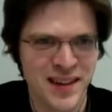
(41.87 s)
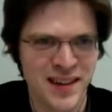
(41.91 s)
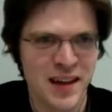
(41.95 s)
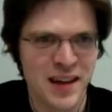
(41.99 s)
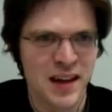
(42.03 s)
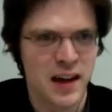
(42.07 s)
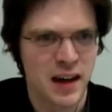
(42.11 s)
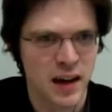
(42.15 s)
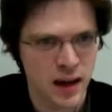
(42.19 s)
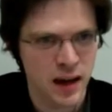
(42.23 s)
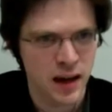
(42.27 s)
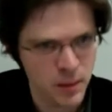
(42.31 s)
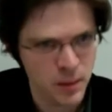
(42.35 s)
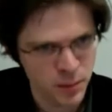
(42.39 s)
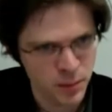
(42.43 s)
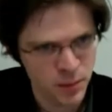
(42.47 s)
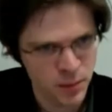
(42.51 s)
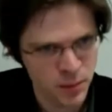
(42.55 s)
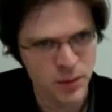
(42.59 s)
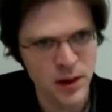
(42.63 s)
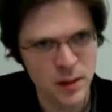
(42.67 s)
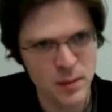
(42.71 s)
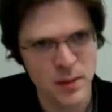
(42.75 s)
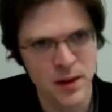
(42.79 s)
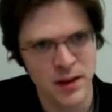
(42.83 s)
are pretty
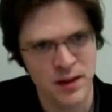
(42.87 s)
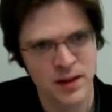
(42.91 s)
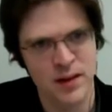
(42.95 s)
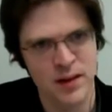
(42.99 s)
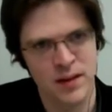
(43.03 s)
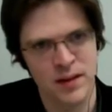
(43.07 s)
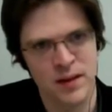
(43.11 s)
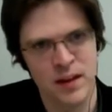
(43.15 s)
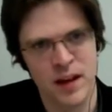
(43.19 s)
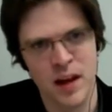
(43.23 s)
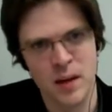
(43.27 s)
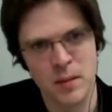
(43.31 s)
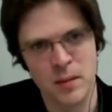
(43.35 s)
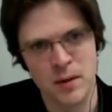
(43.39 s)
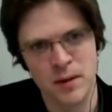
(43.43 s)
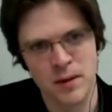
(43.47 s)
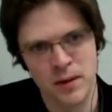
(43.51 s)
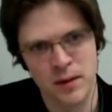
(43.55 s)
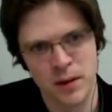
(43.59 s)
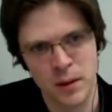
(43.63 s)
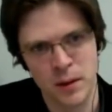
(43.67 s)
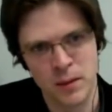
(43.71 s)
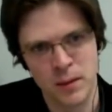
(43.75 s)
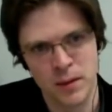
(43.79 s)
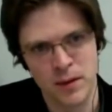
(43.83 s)
much the same in
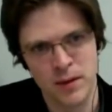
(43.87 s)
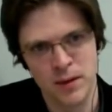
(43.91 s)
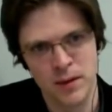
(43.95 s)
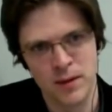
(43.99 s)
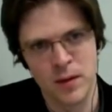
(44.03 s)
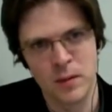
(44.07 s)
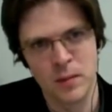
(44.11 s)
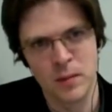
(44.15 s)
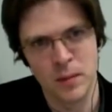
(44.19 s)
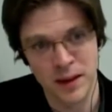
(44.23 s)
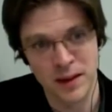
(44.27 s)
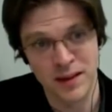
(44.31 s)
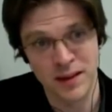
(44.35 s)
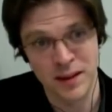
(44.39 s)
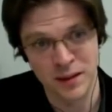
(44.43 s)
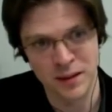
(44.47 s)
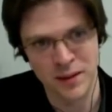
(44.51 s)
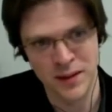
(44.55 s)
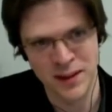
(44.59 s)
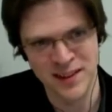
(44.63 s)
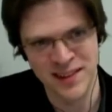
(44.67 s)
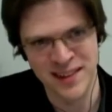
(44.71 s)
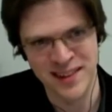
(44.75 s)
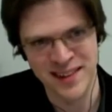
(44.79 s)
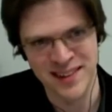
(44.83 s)
terms of the basic
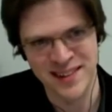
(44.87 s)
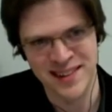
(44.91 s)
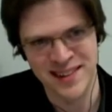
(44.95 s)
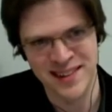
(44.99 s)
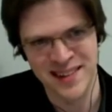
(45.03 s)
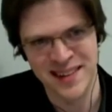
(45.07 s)
physics.